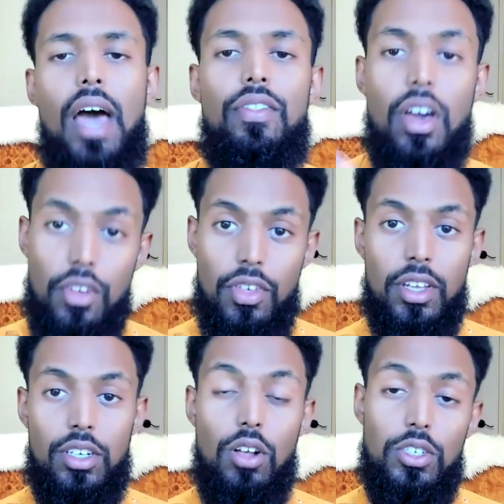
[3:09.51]
And the other
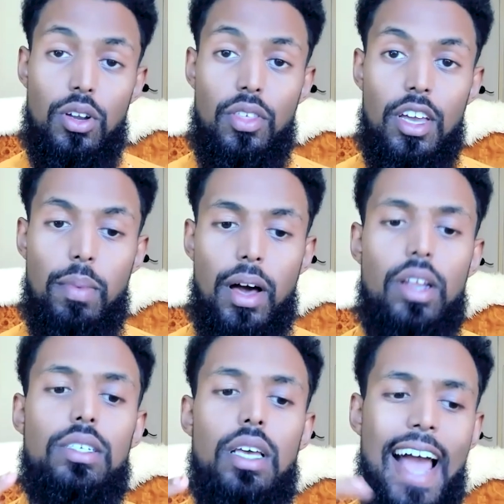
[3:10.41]
thing to also think about
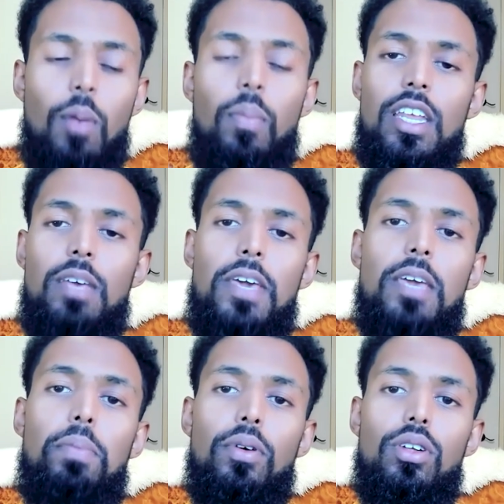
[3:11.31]
is how many
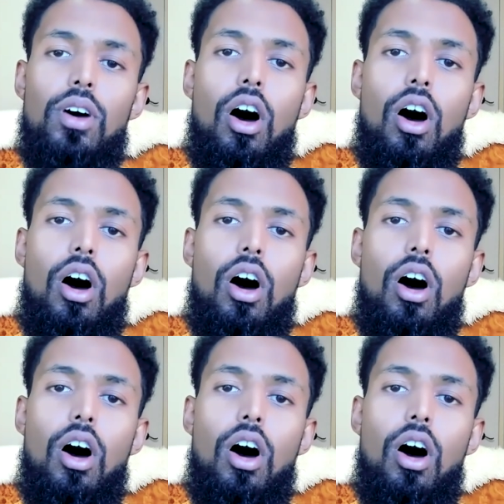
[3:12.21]
people